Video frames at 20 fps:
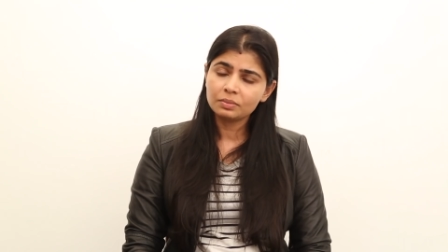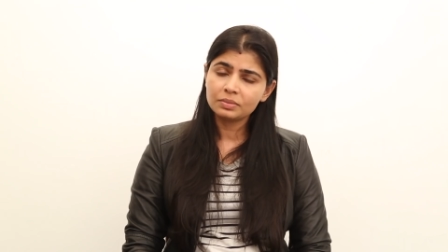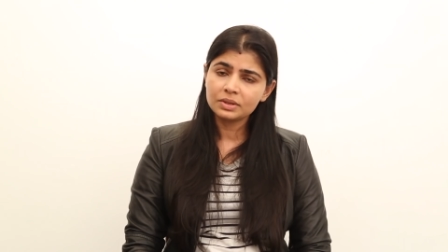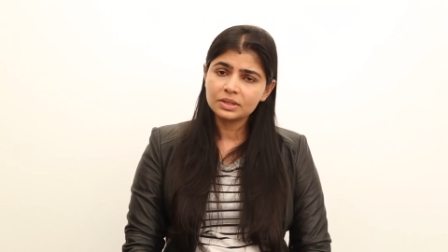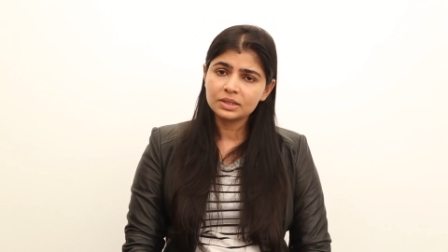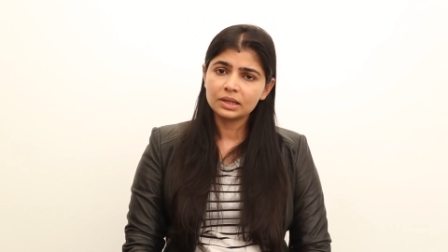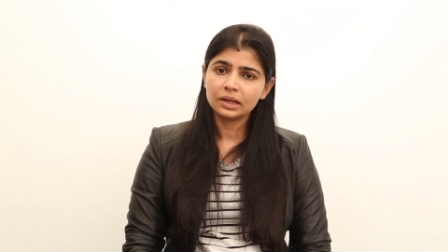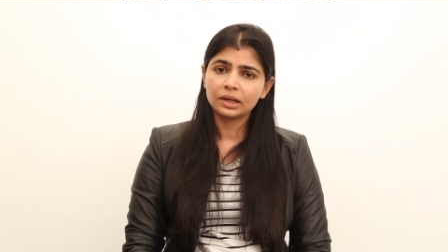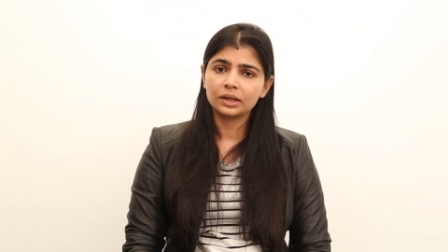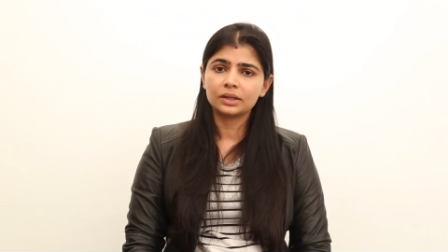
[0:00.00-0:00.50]
a
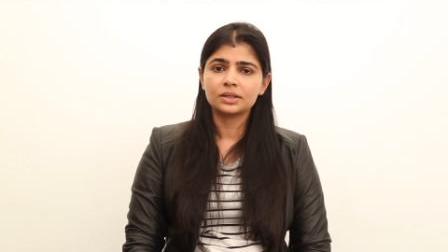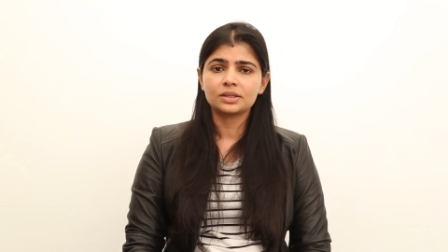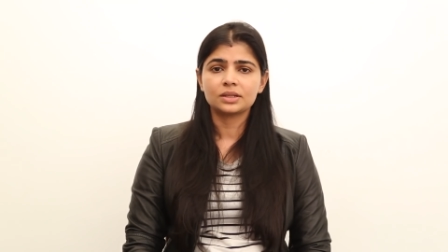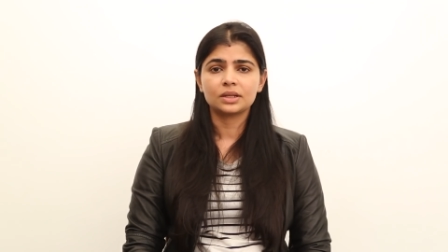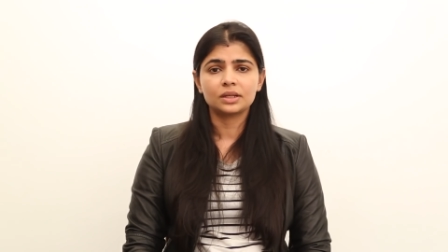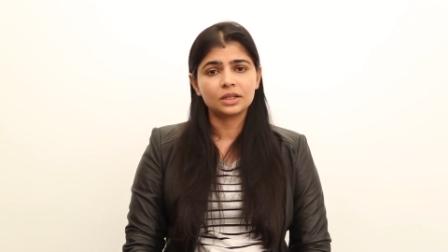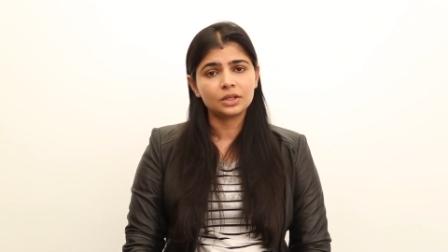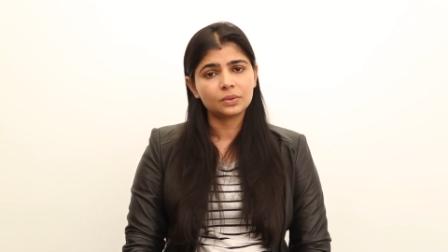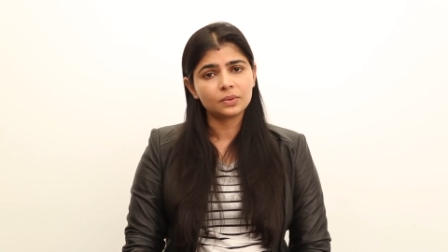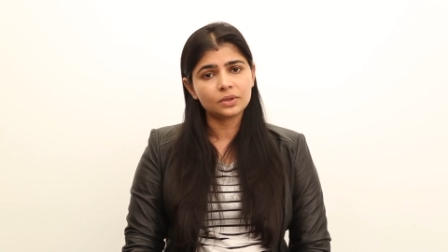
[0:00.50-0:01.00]
busy artist
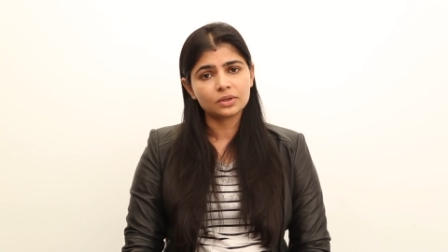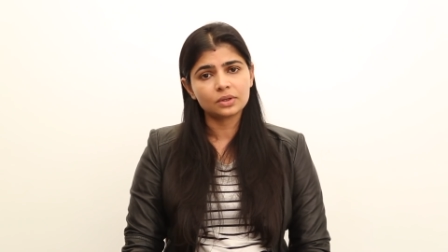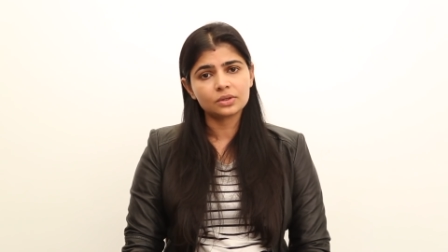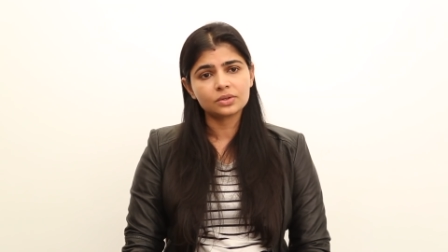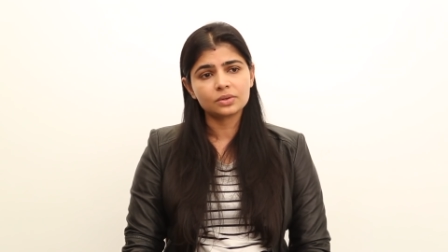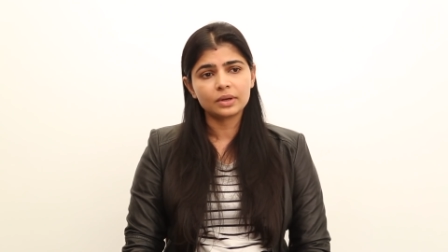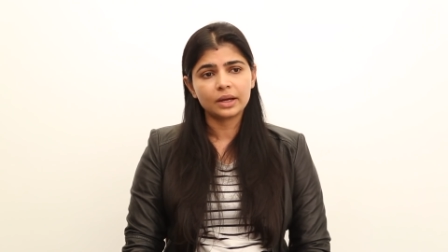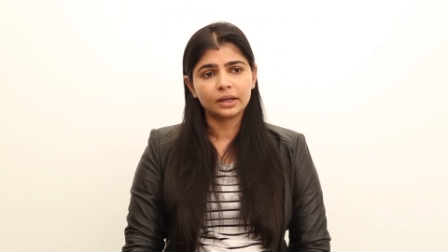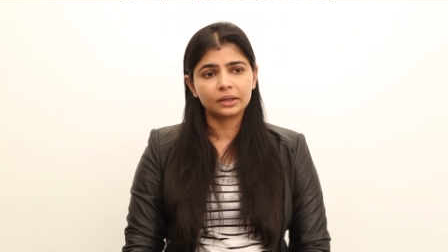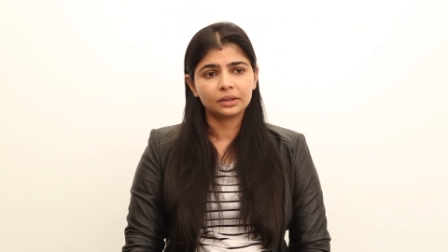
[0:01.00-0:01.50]
and he was
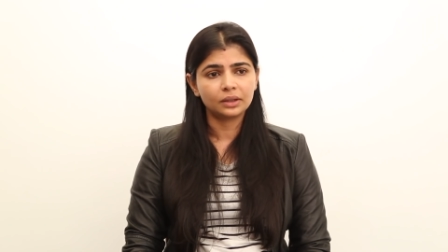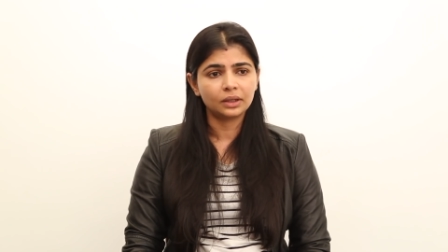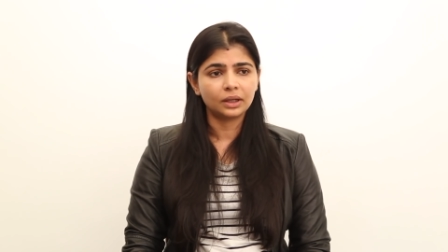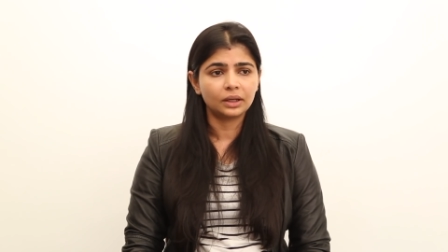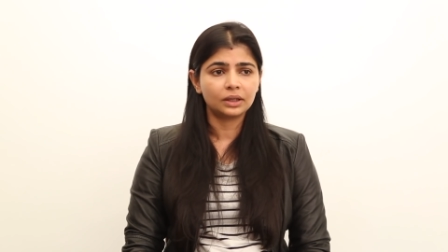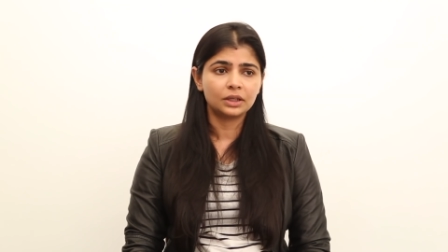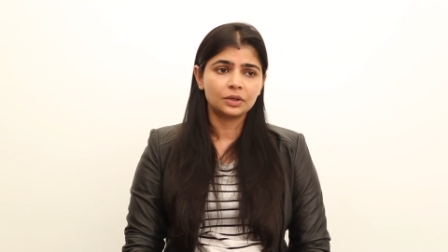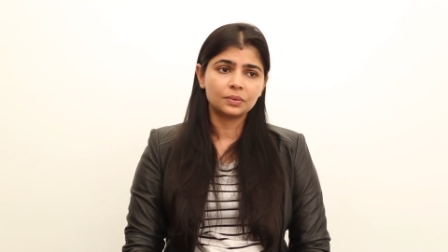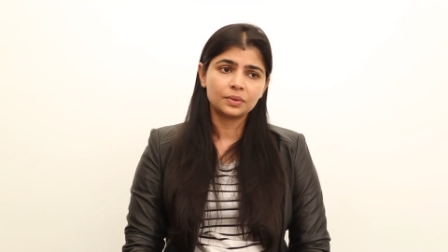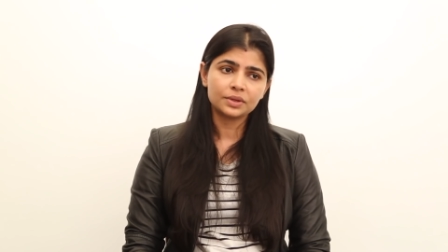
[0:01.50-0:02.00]
also acting
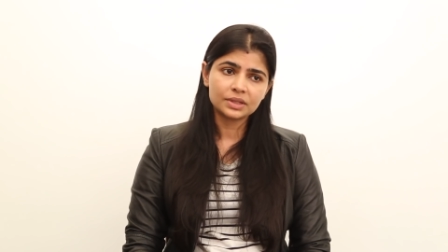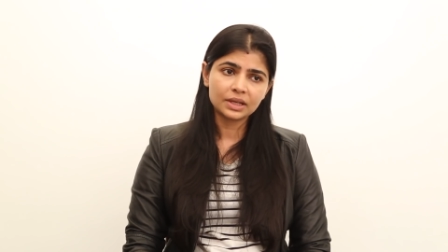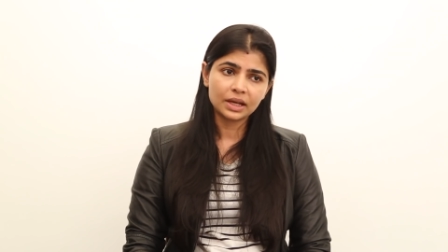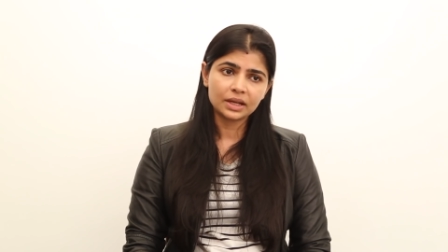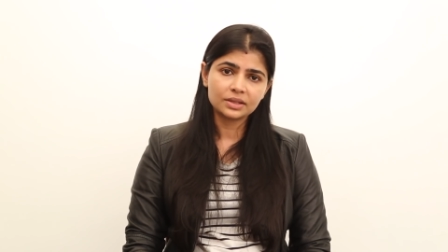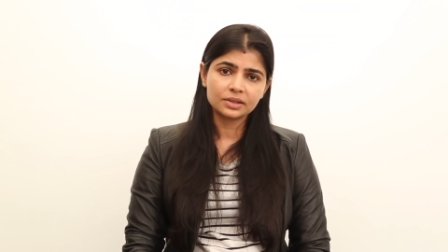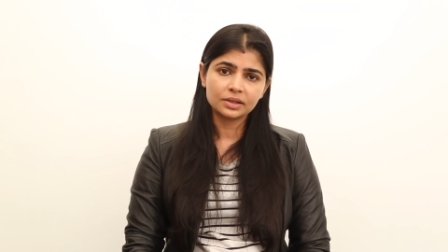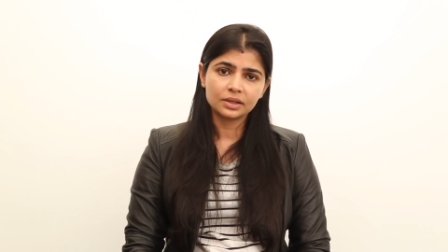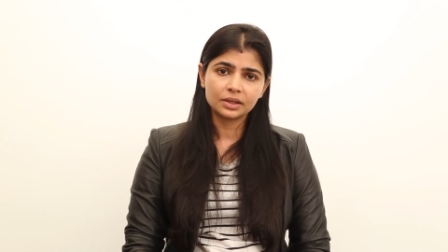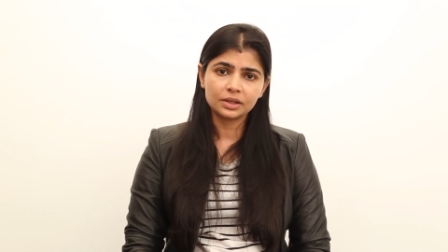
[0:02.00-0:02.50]
and he was
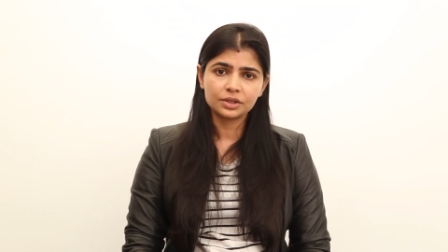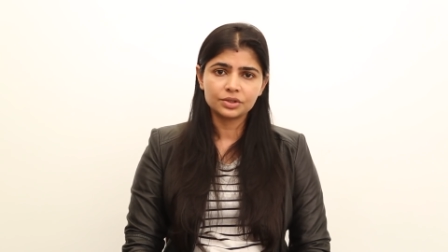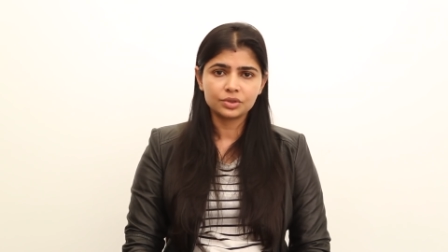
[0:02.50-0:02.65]
cancelling